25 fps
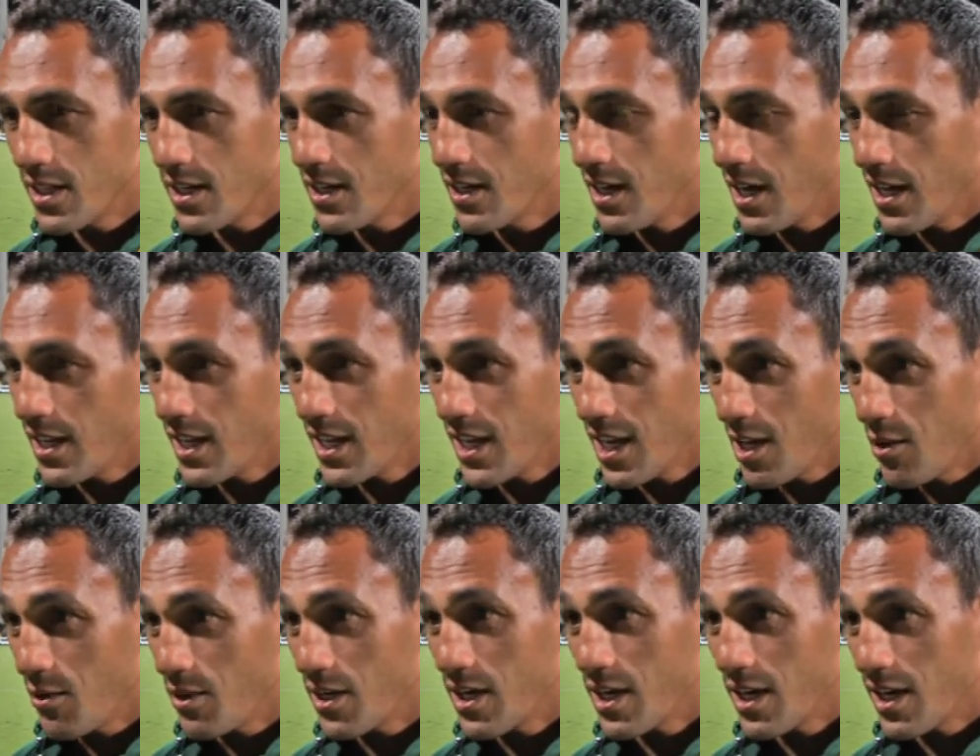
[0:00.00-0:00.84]
Uh, I
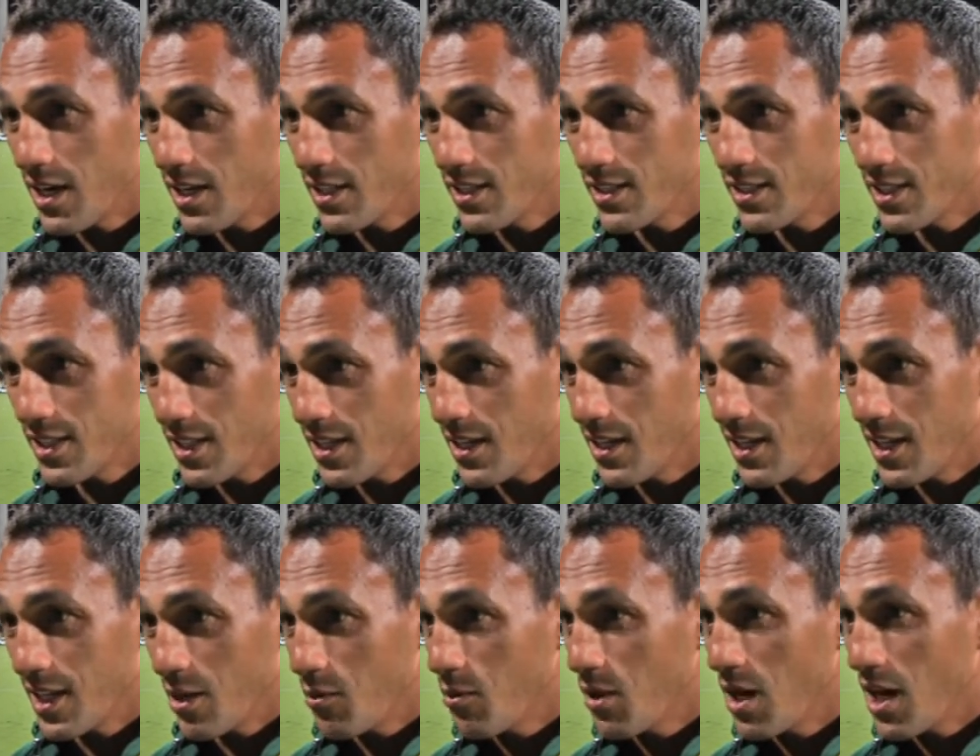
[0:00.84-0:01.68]
think our guys
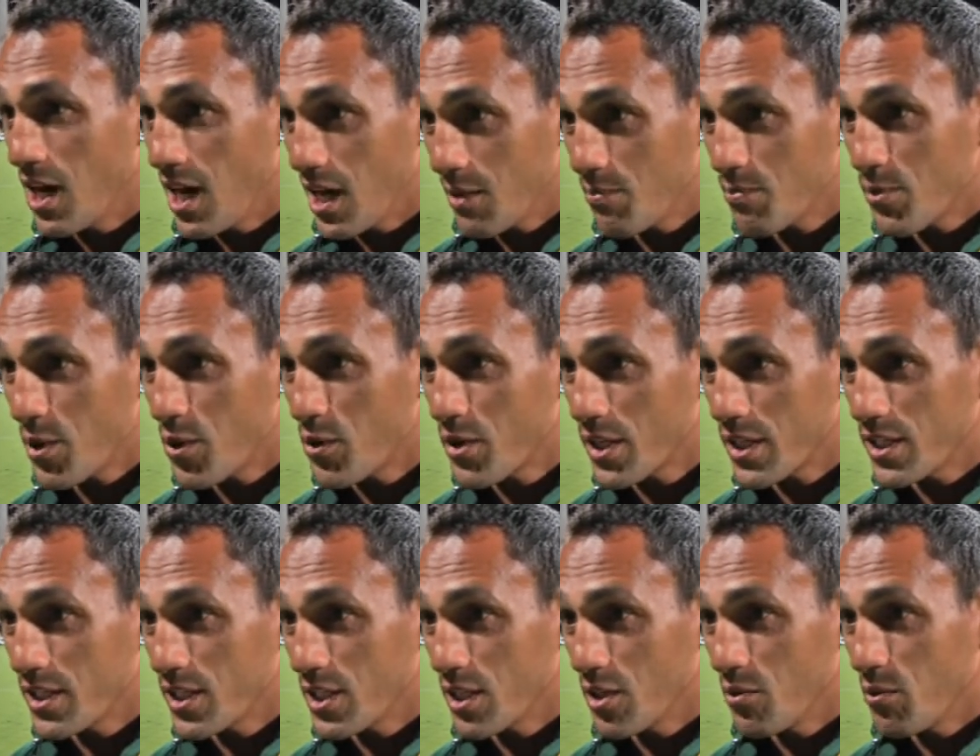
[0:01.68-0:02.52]
uh, they were heartbroken,